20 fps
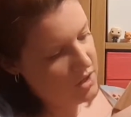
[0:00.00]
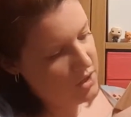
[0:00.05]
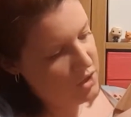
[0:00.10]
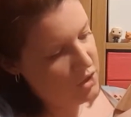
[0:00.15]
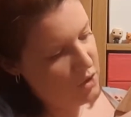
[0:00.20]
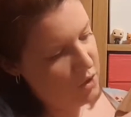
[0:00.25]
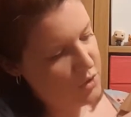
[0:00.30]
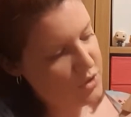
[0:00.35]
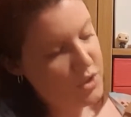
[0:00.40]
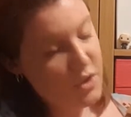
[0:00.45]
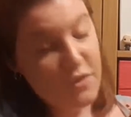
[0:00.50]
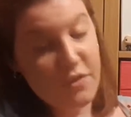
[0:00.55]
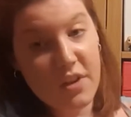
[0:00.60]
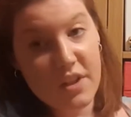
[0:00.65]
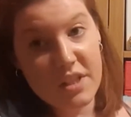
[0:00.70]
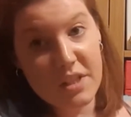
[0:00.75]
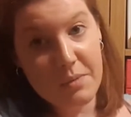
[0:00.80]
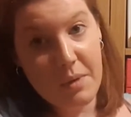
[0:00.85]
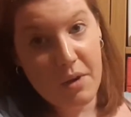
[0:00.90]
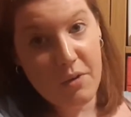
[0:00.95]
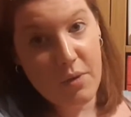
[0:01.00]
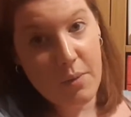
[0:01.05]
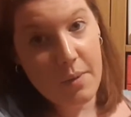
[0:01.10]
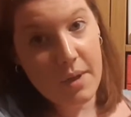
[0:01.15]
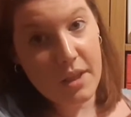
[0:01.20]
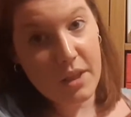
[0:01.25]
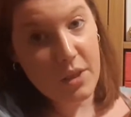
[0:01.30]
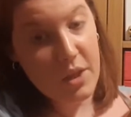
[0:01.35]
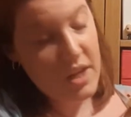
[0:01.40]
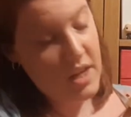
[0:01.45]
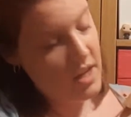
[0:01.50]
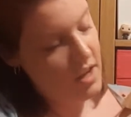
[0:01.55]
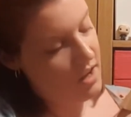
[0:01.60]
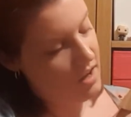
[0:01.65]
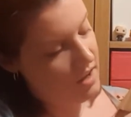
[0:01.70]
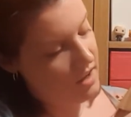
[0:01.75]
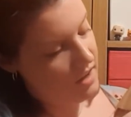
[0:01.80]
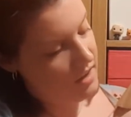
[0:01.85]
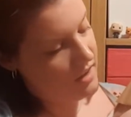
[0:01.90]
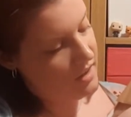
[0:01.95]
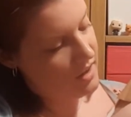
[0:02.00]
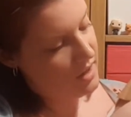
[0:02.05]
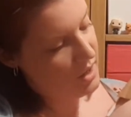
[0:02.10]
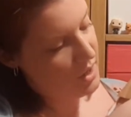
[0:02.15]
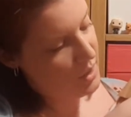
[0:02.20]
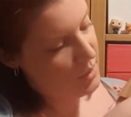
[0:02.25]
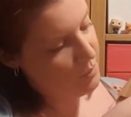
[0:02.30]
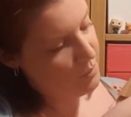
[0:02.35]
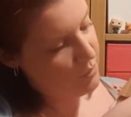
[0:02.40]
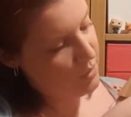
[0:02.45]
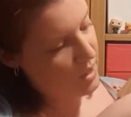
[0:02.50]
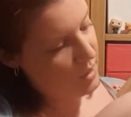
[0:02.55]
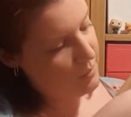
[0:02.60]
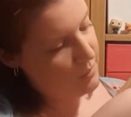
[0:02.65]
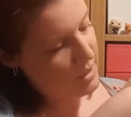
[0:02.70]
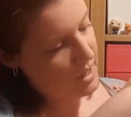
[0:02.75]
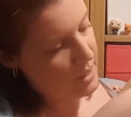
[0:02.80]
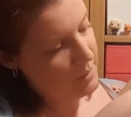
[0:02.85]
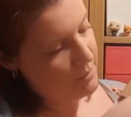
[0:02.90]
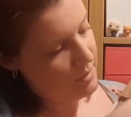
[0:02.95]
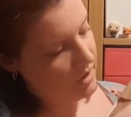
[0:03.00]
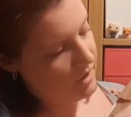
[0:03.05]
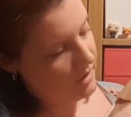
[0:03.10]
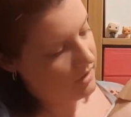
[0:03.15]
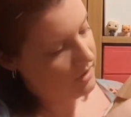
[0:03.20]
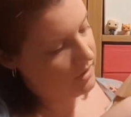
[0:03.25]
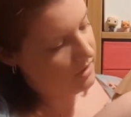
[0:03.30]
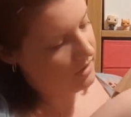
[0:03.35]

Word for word: not so fast about ripping the uh, brown paper